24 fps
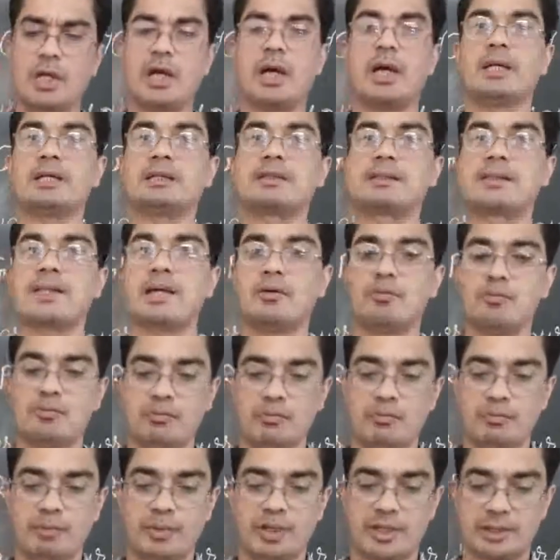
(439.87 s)
And
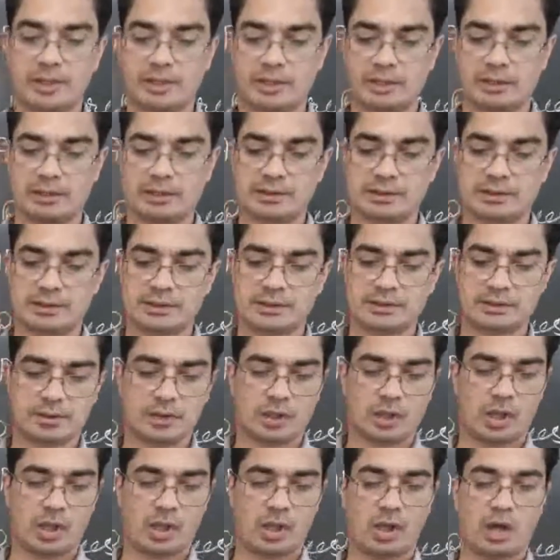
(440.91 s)
some
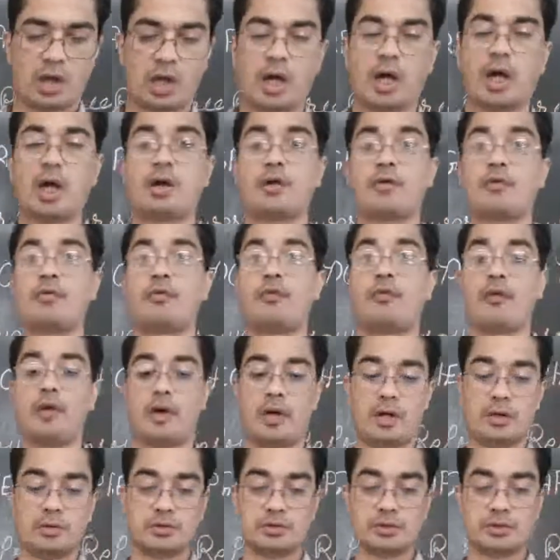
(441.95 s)
minerals are
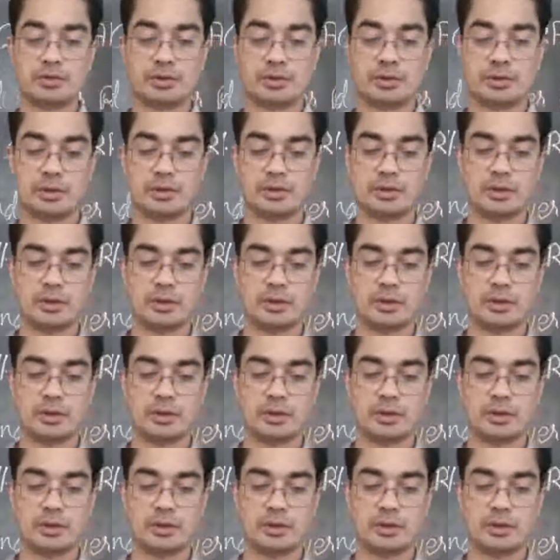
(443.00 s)
found